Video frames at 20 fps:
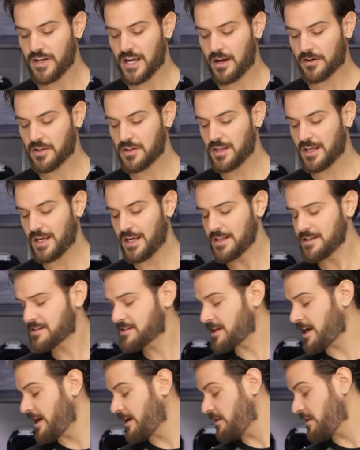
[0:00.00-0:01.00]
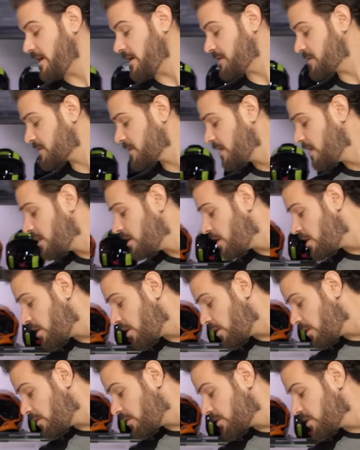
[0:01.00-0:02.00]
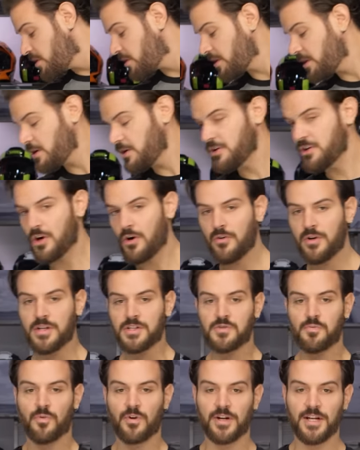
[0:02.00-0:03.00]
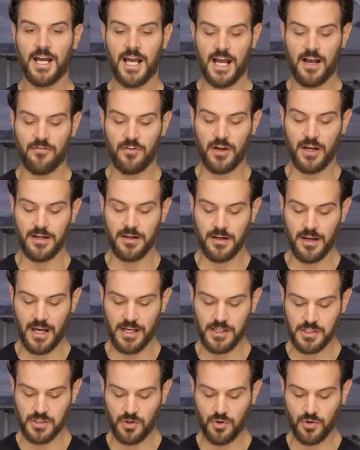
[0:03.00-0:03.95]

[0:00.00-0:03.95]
now to the inside of this. You're going to notice we're going to have a nice